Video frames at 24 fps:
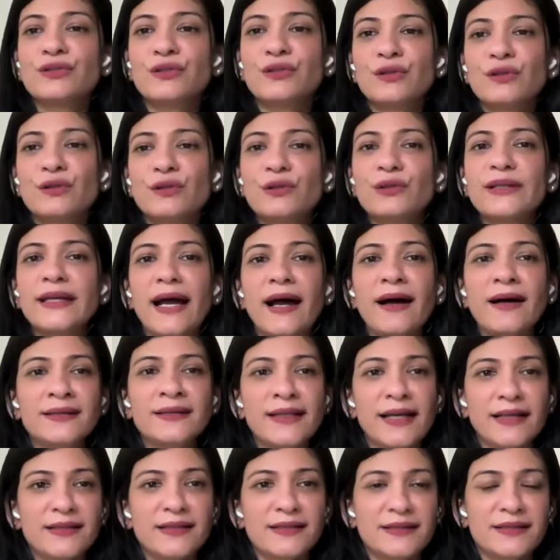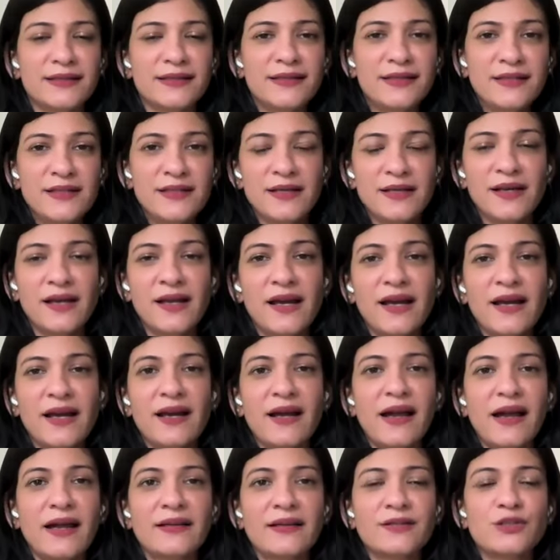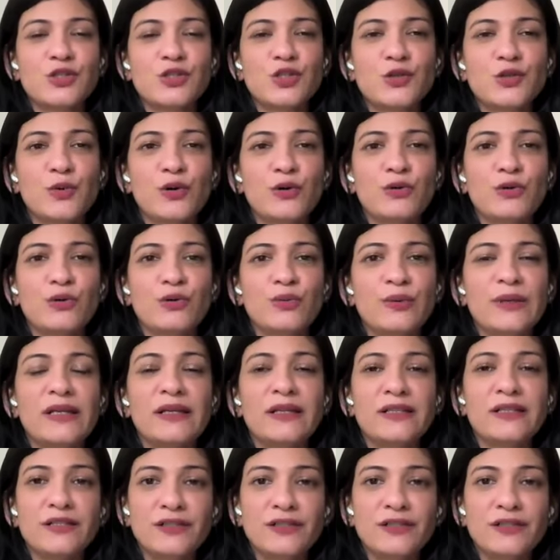So, yeah, that's it. And tomorrow